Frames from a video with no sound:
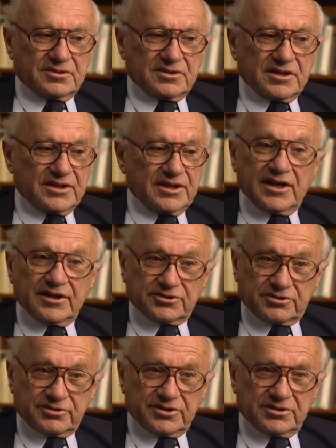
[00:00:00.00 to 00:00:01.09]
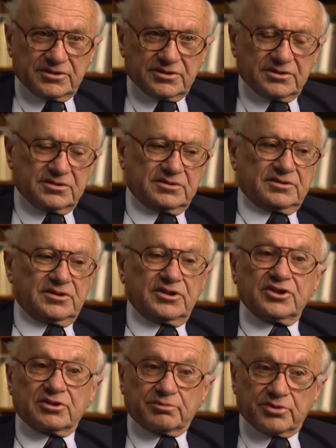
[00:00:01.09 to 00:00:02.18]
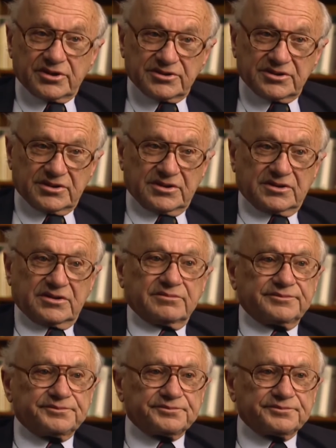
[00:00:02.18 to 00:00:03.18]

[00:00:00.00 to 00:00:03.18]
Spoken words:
And the answer is, in our present system,